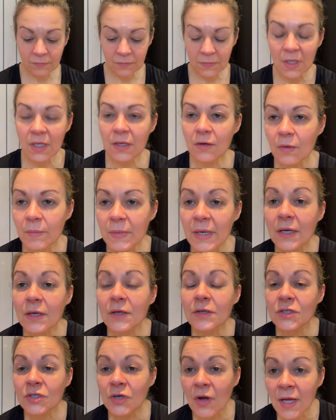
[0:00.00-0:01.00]
You know, I mean, I could
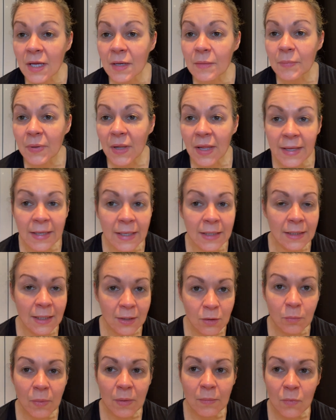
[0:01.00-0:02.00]
try applying a
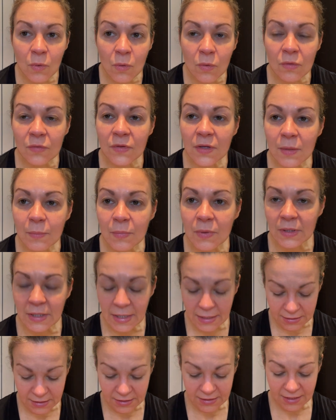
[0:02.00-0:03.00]
little bit more on the upper
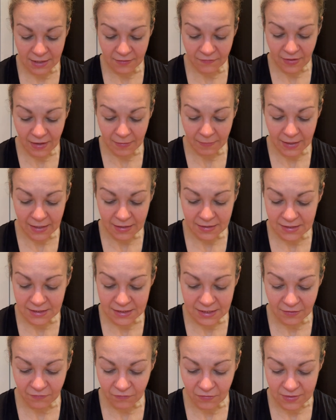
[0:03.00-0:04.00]
lid to see if that makes a
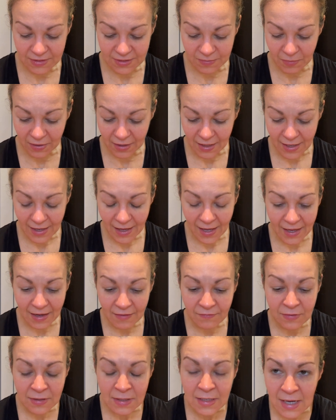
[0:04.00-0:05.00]
difference, but I
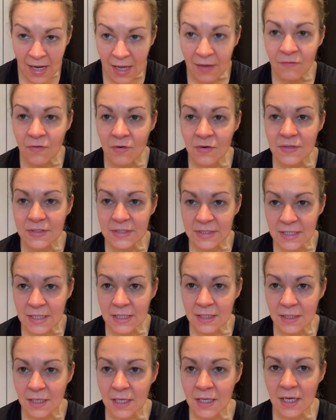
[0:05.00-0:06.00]
have never
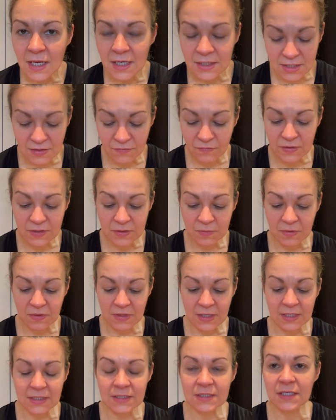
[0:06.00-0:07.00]
seen a difference with
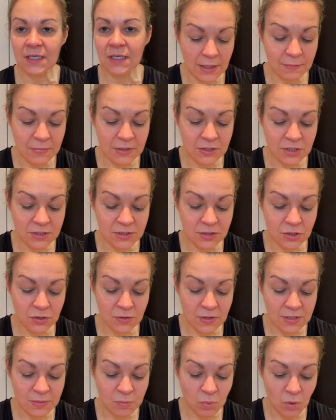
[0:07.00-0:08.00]
this. Let me just do
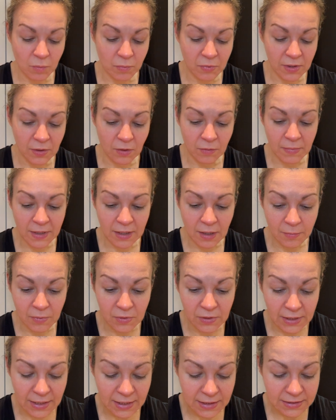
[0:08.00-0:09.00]
this properly on my upper
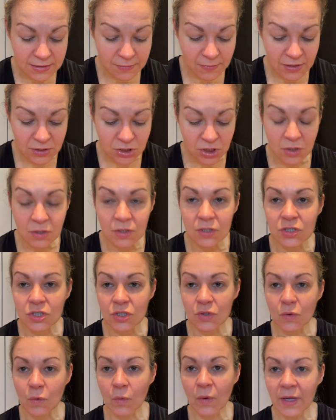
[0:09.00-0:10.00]
lids. I'm actually going to do
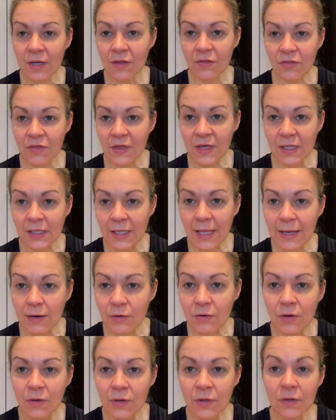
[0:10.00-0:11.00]
quite a thick layer,
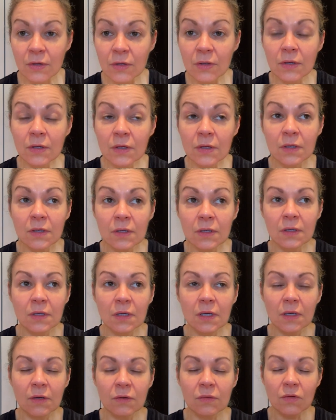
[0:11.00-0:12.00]

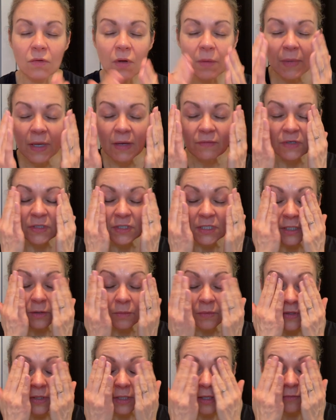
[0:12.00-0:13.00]
although I might have to deal
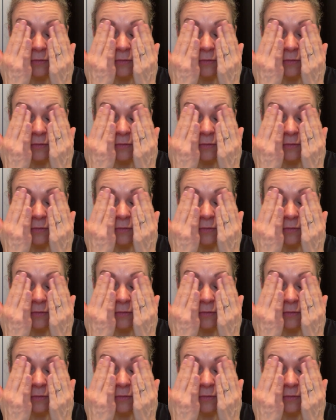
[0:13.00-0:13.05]
with the